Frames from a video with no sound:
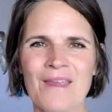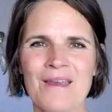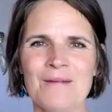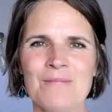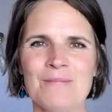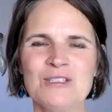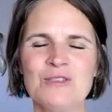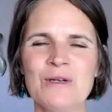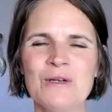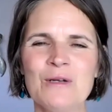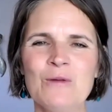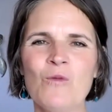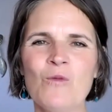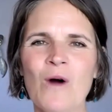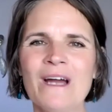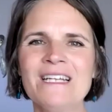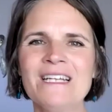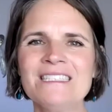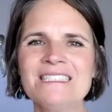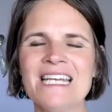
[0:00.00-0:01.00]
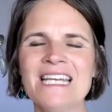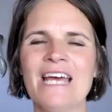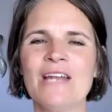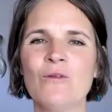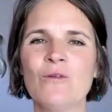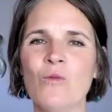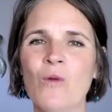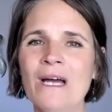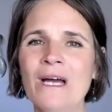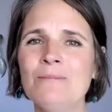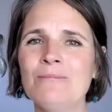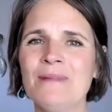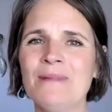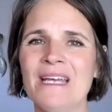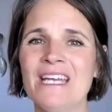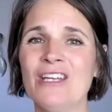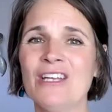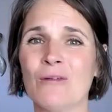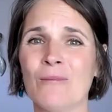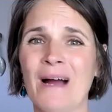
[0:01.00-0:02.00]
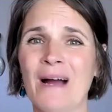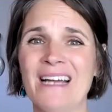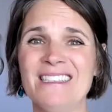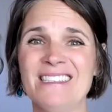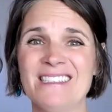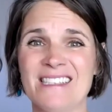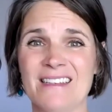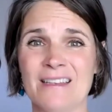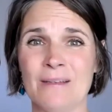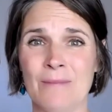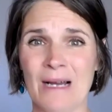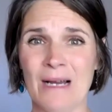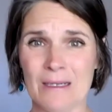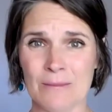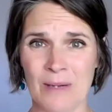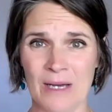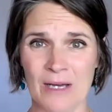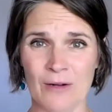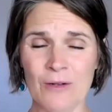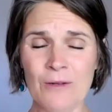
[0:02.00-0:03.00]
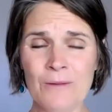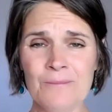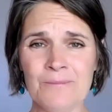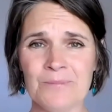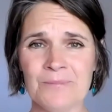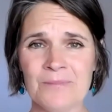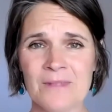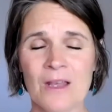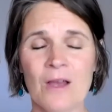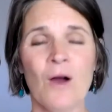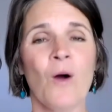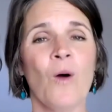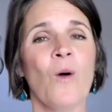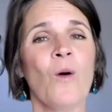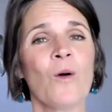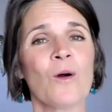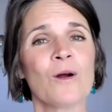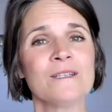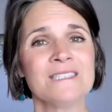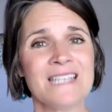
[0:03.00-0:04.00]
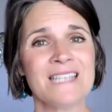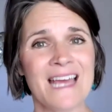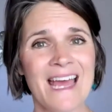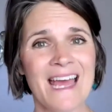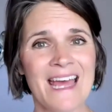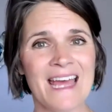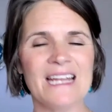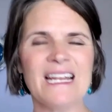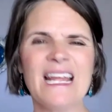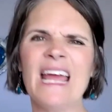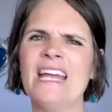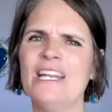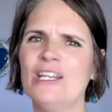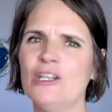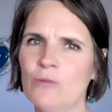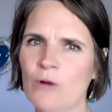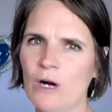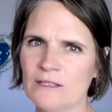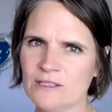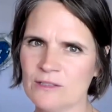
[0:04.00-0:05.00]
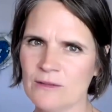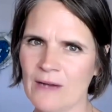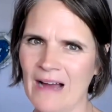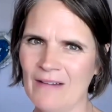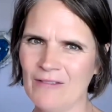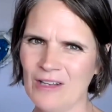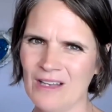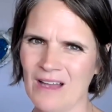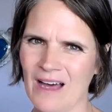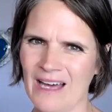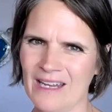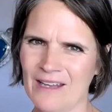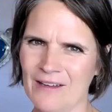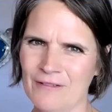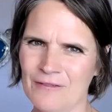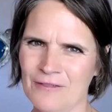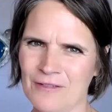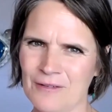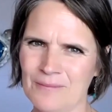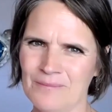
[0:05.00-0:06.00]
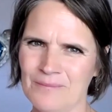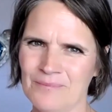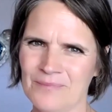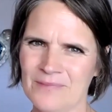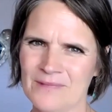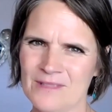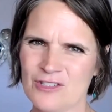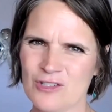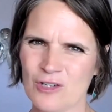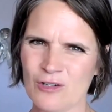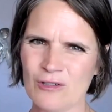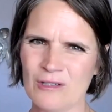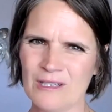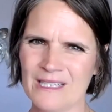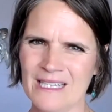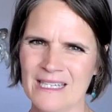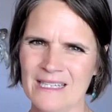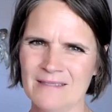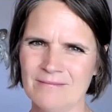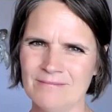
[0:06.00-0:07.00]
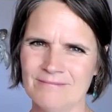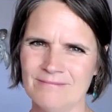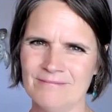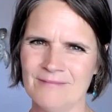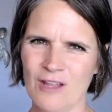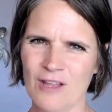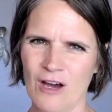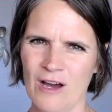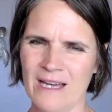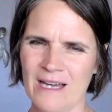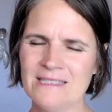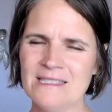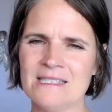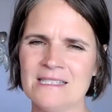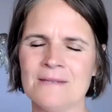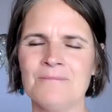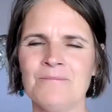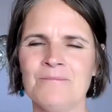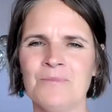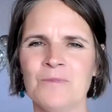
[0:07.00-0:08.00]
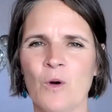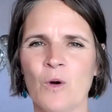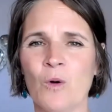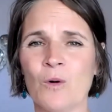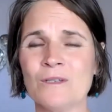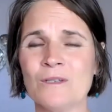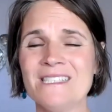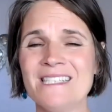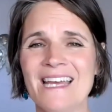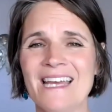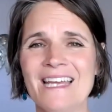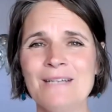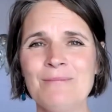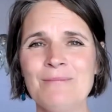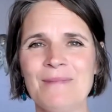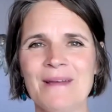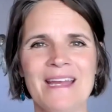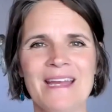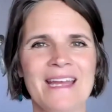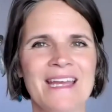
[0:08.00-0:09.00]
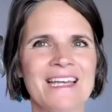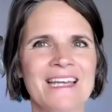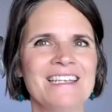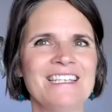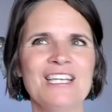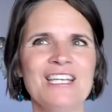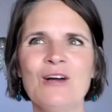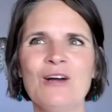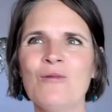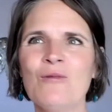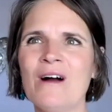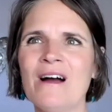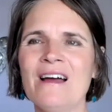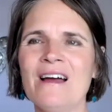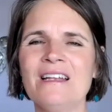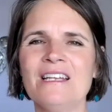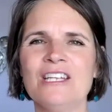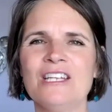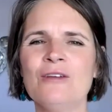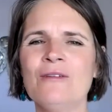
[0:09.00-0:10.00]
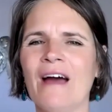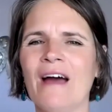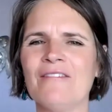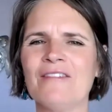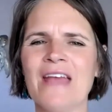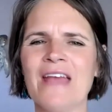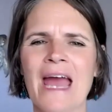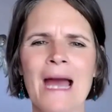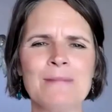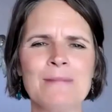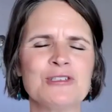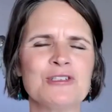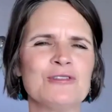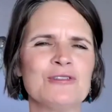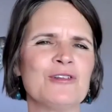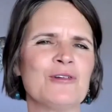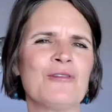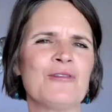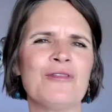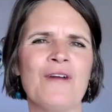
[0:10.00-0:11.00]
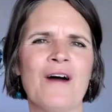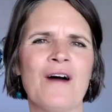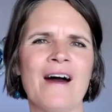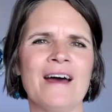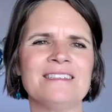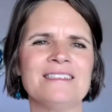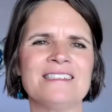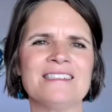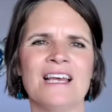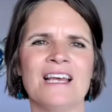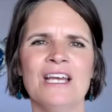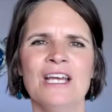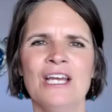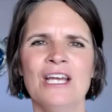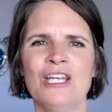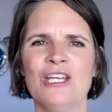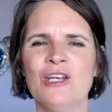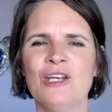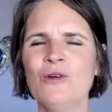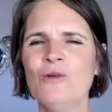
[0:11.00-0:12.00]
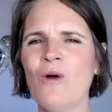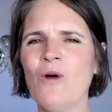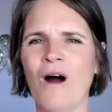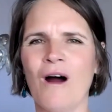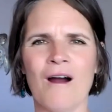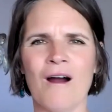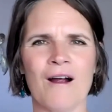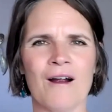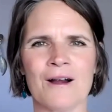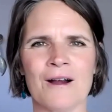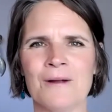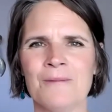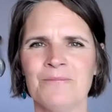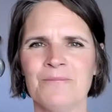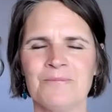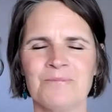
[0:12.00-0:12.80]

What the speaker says: Between 1 and 10, 1 being your mind is in the muck puddle, or 10, and you also have a lot of circling thoughts, or 10 being, you know what? You have captured your thoughts. You are